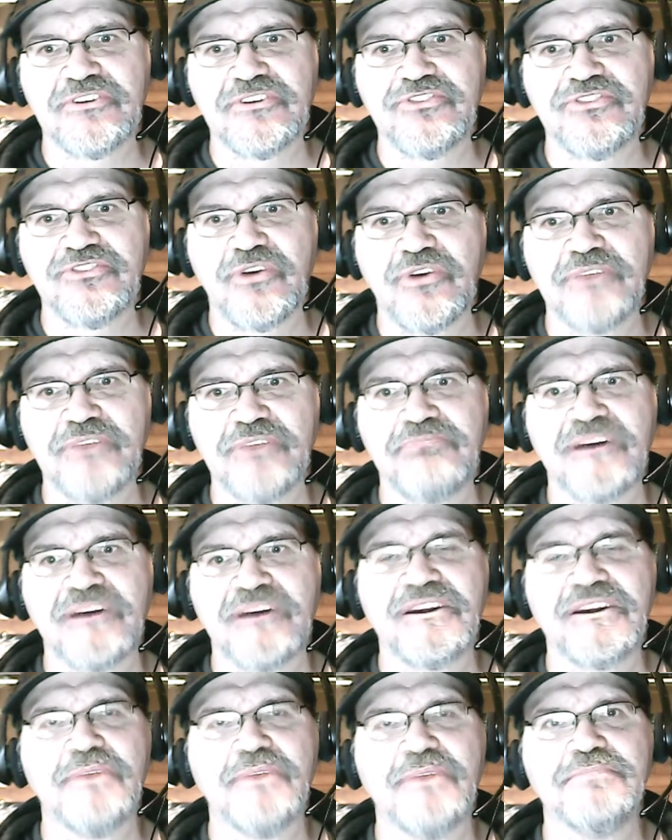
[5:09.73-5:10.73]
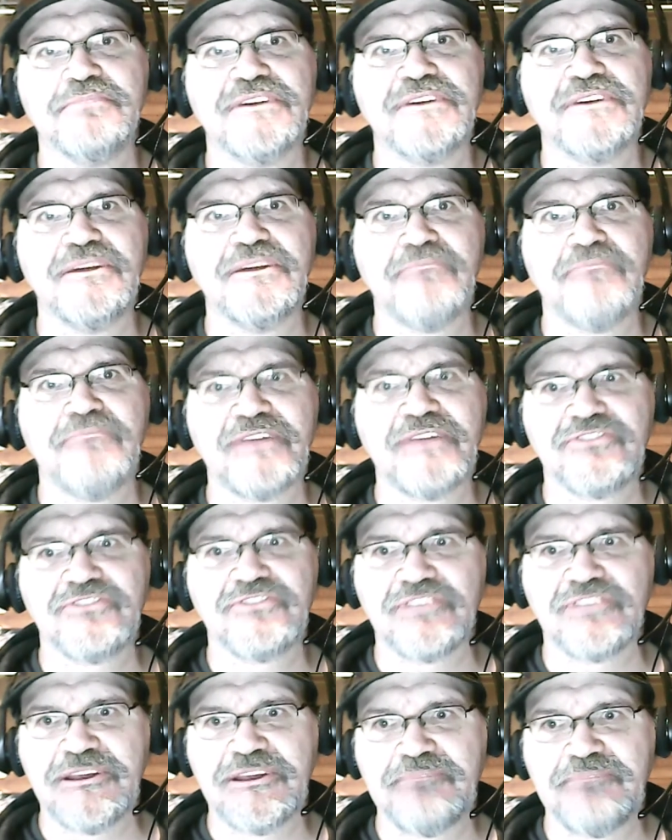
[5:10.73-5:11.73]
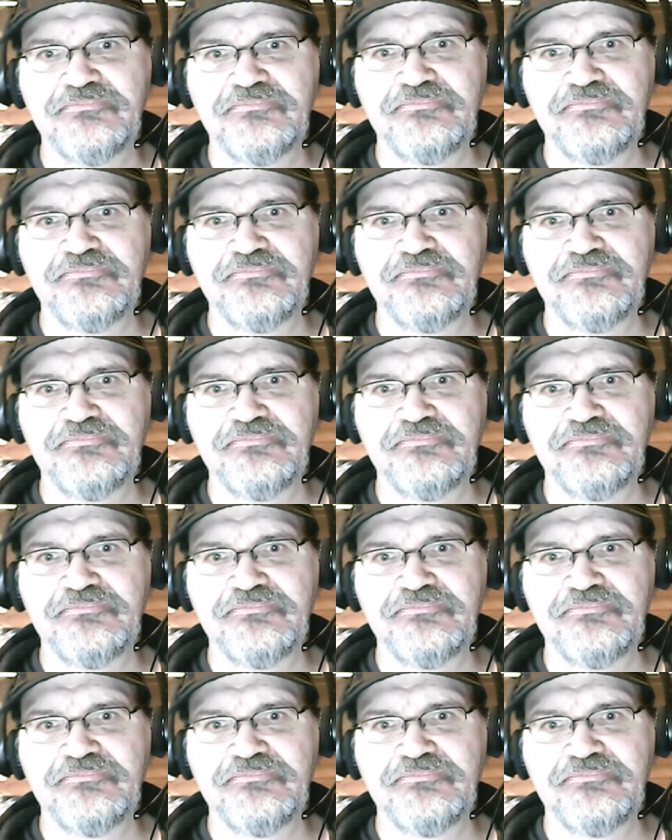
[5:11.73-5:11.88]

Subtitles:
enjoyed my company immensely.